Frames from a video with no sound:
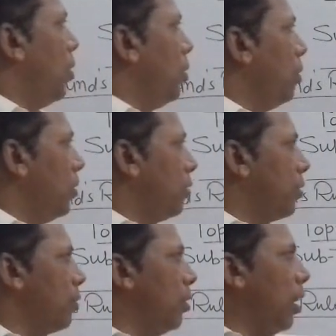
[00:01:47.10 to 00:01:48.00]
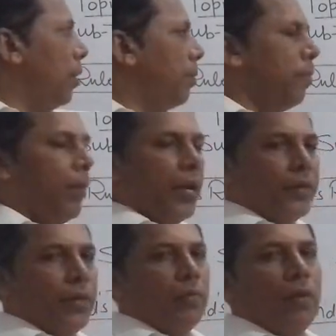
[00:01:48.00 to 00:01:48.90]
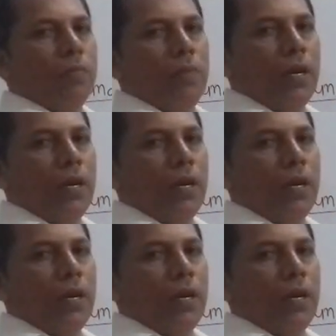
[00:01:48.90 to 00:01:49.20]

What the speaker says: Hund's rule of maximum